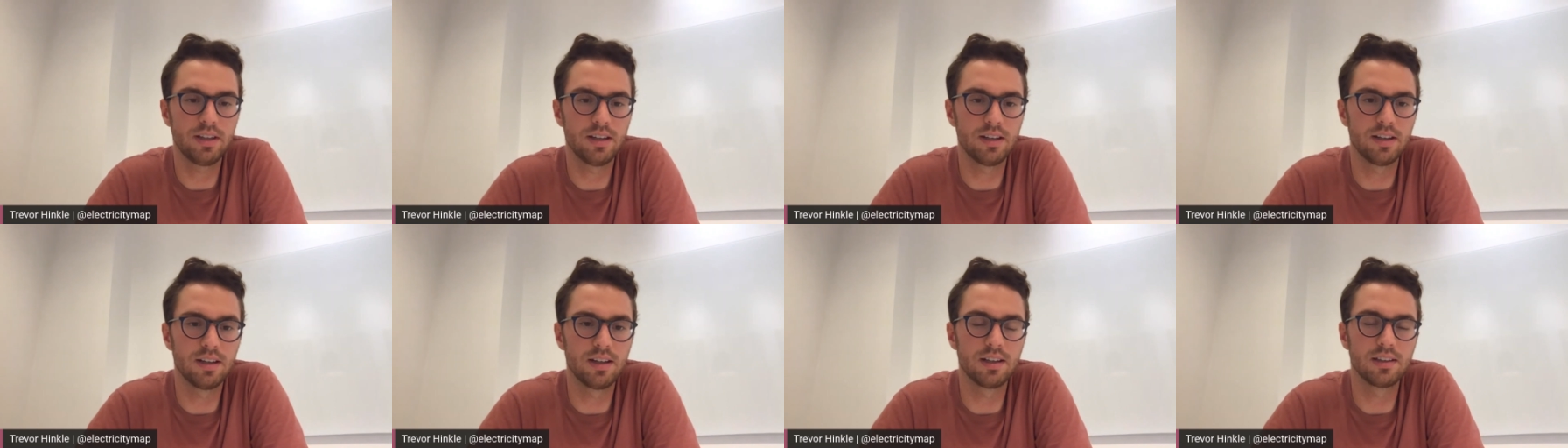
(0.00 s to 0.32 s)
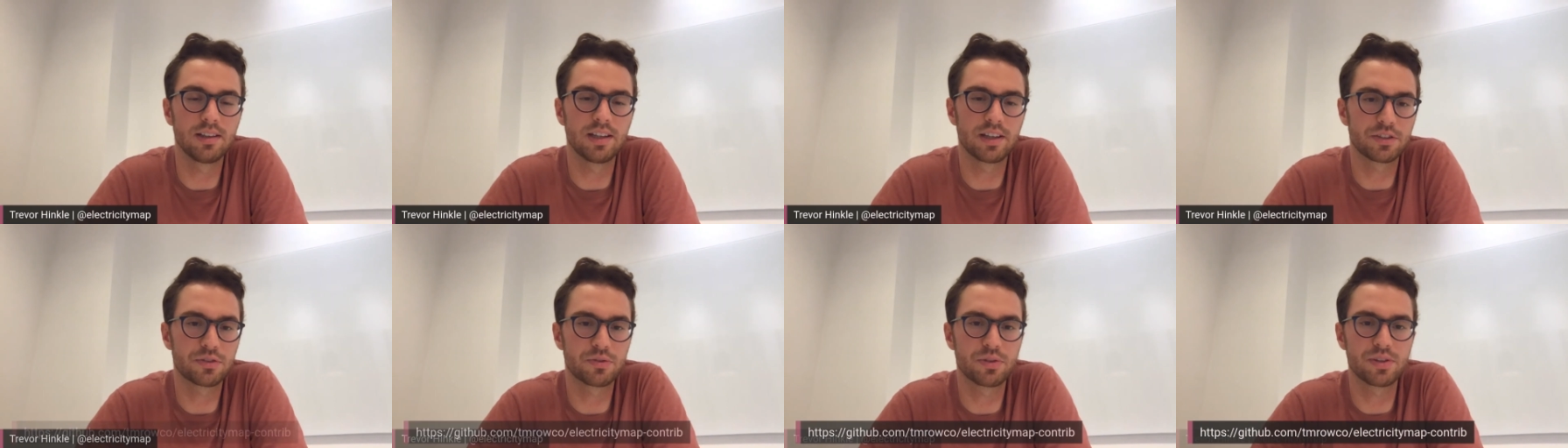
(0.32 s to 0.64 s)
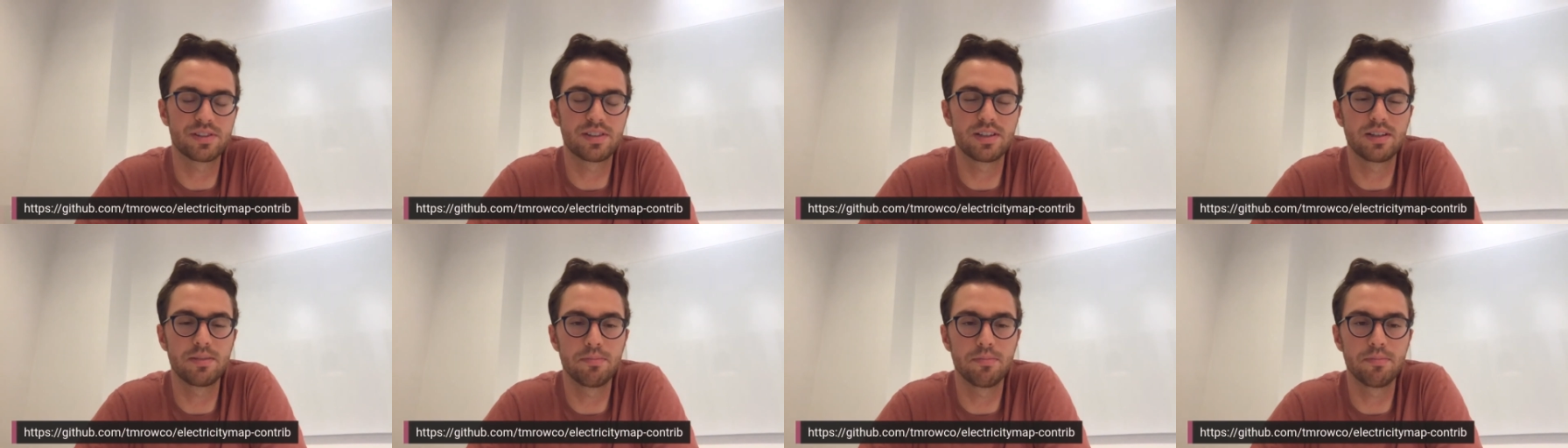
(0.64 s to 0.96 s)

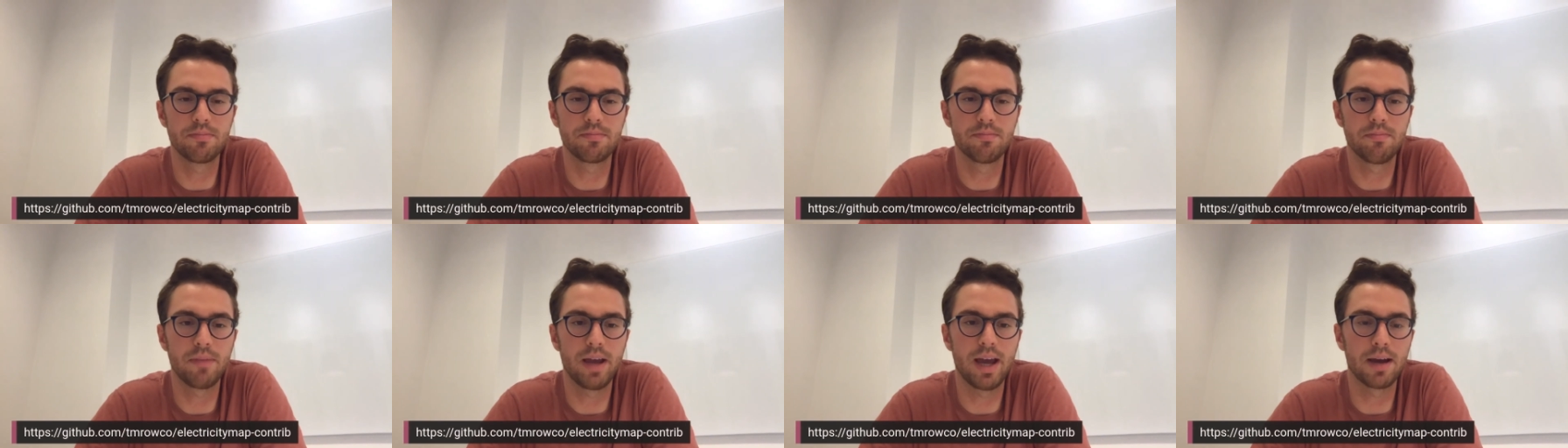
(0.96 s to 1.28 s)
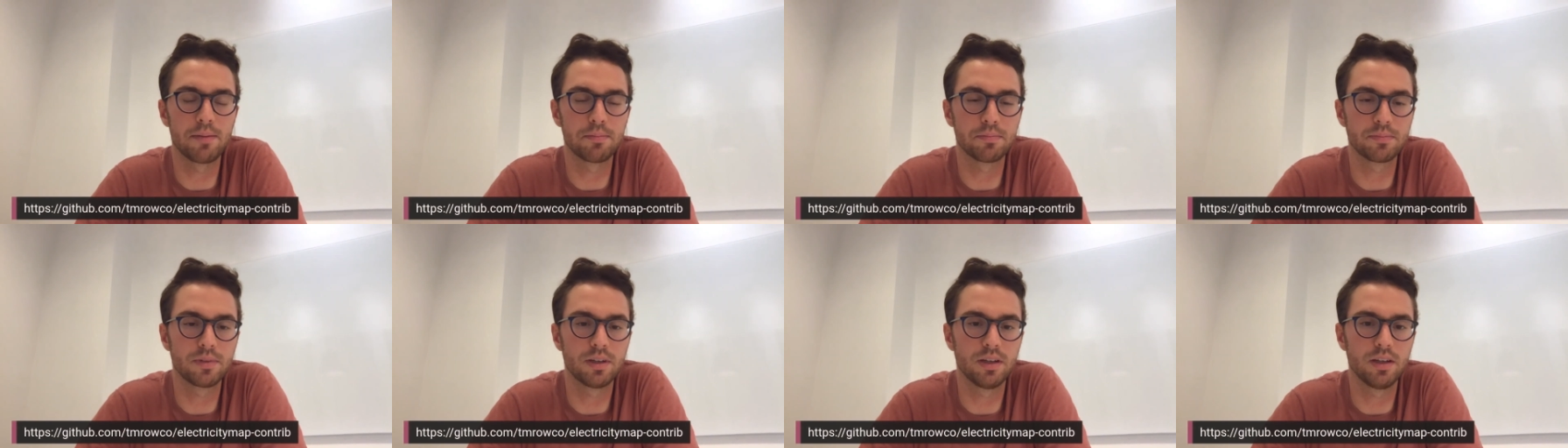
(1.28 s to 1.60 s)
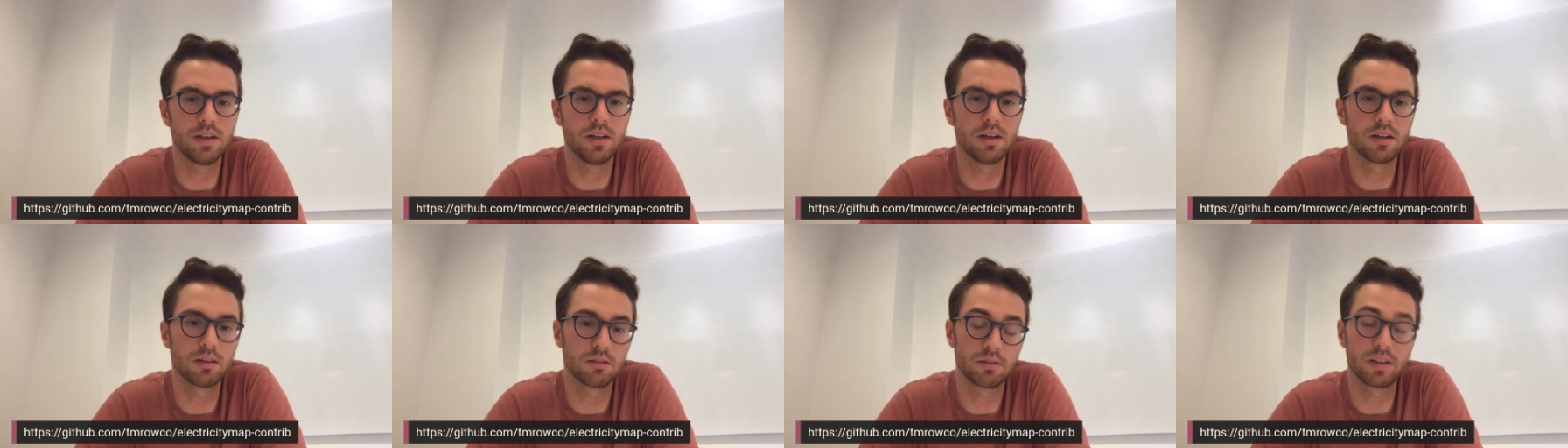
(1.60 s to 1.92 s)
Electricity Map,
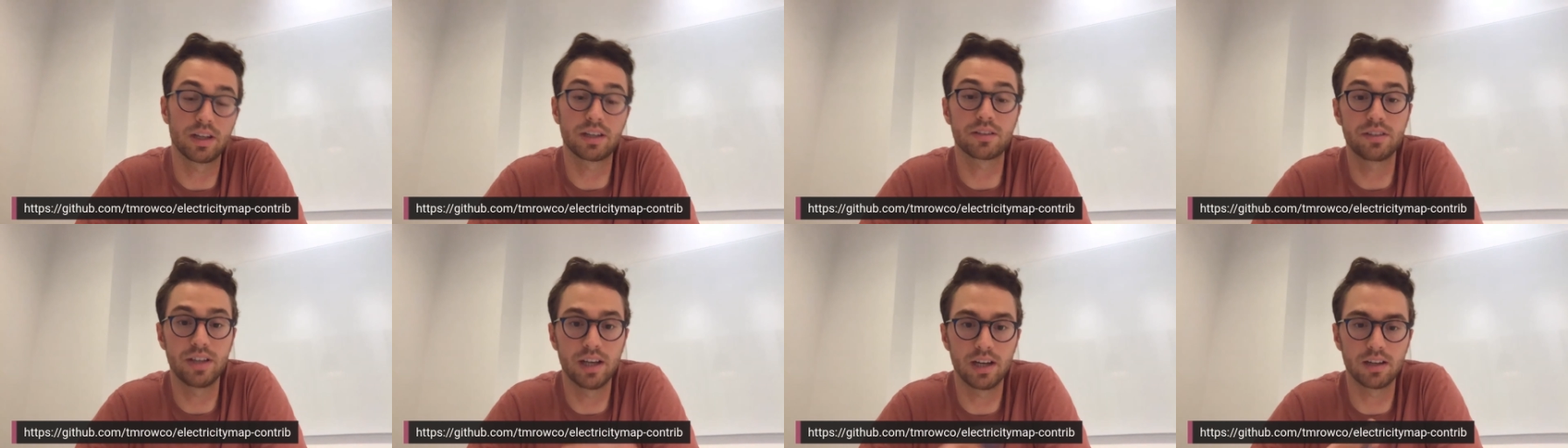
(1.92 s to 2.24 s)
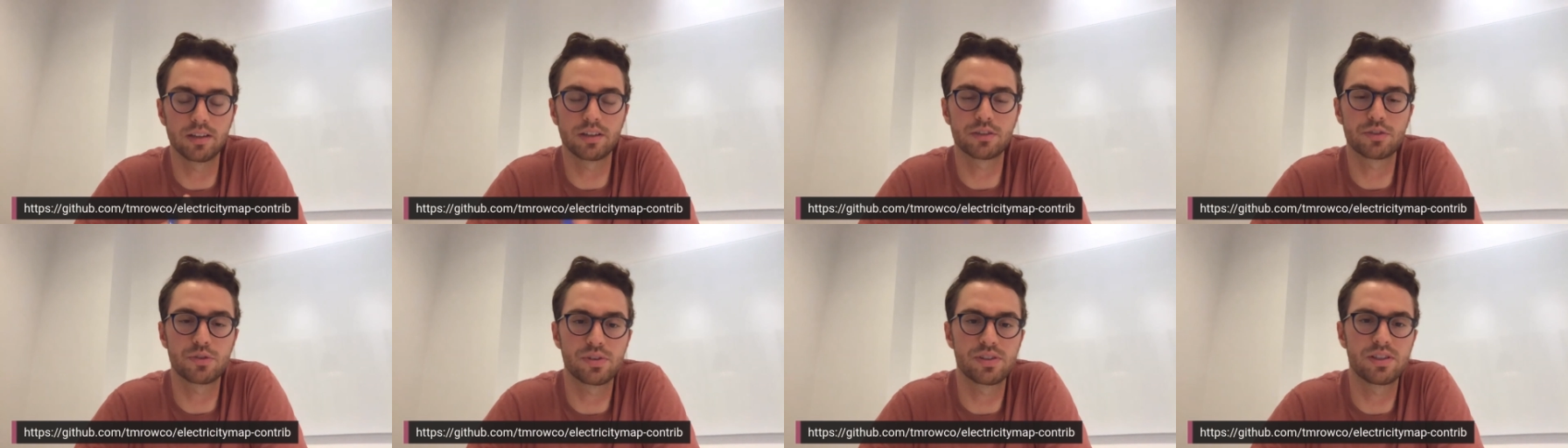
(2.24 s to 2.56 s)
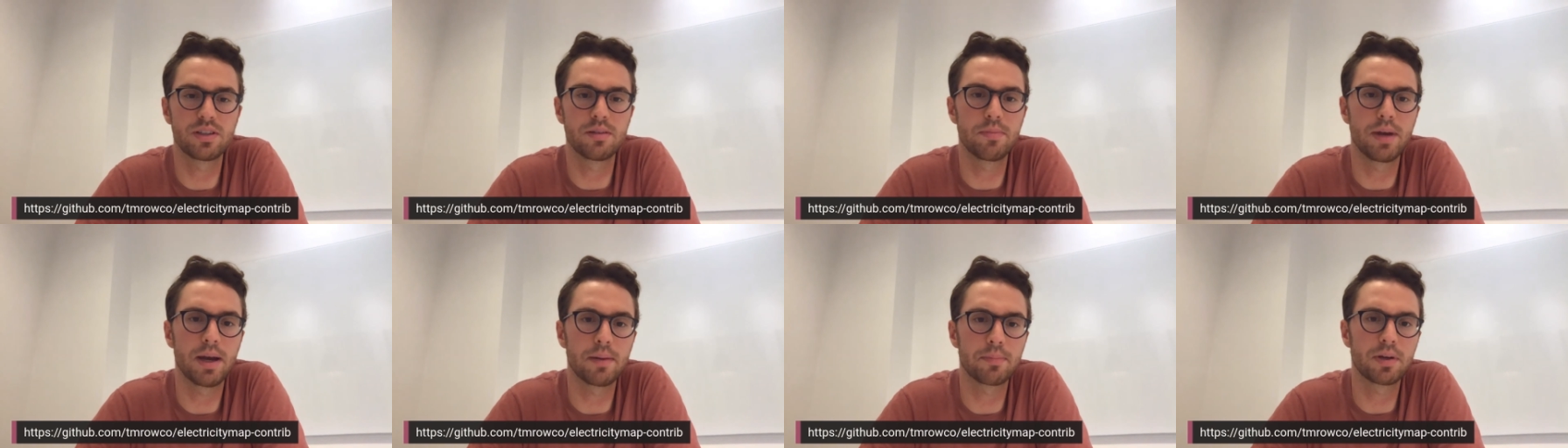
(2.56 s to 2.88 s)

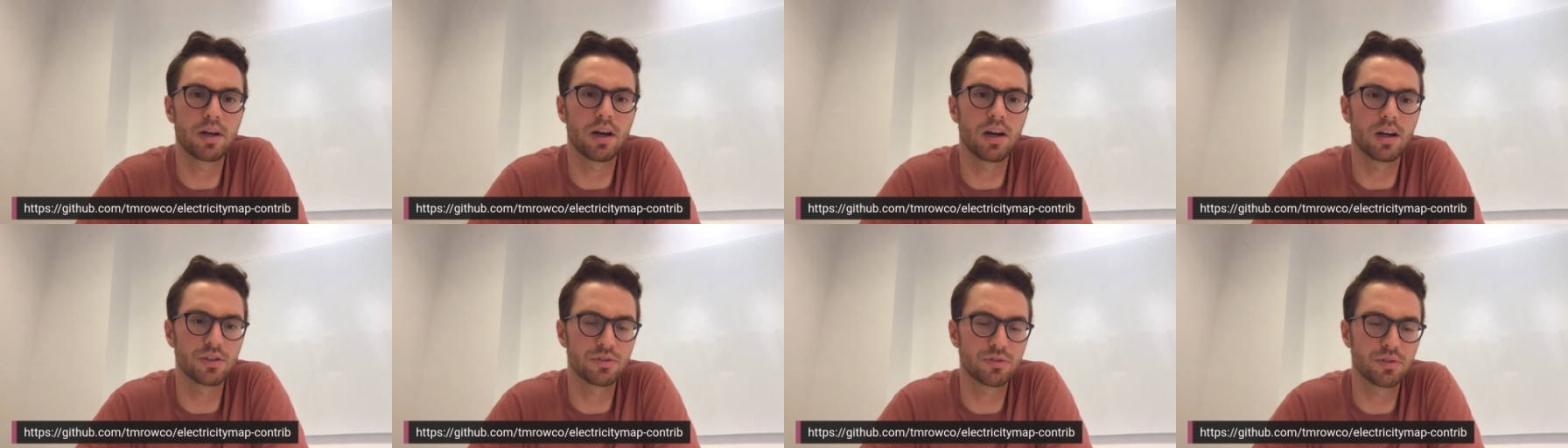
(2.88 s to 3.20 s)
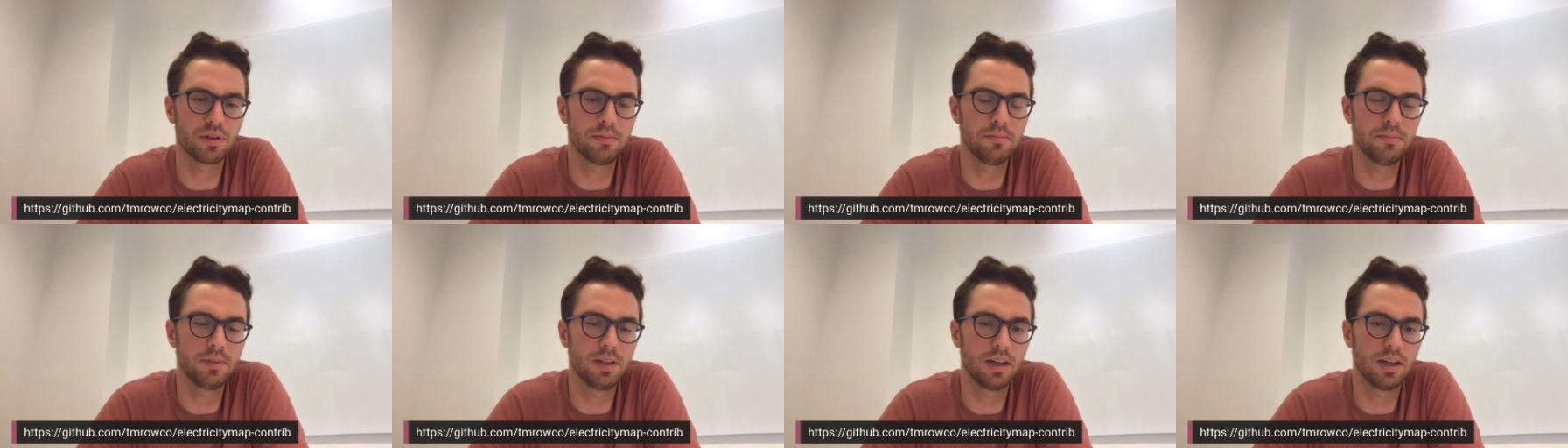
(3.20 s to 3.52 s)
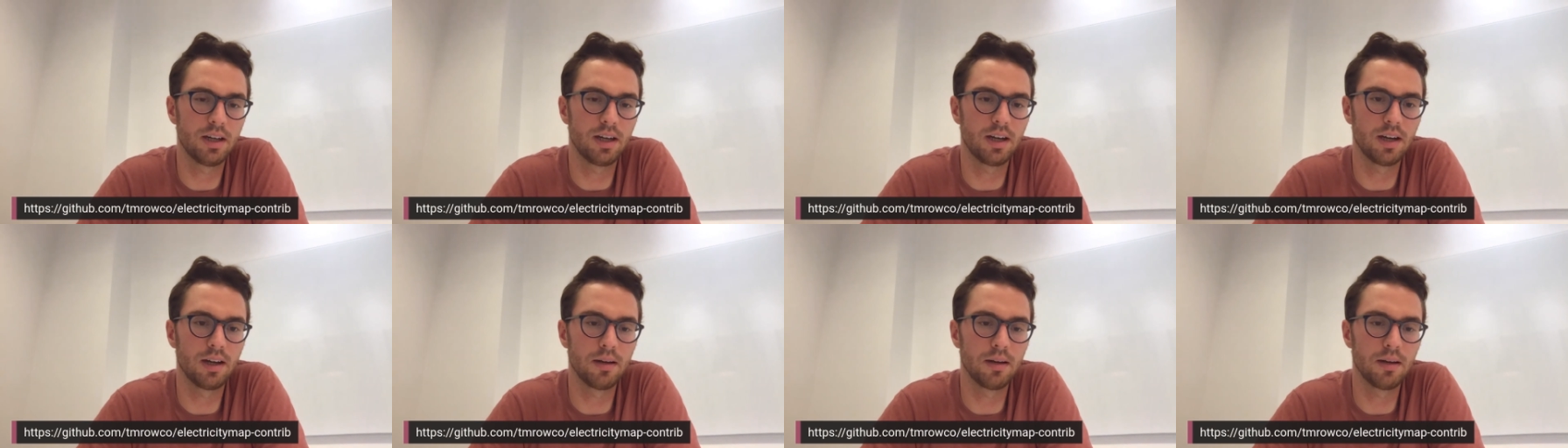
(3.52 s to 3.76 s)
Electricity Map Contrib,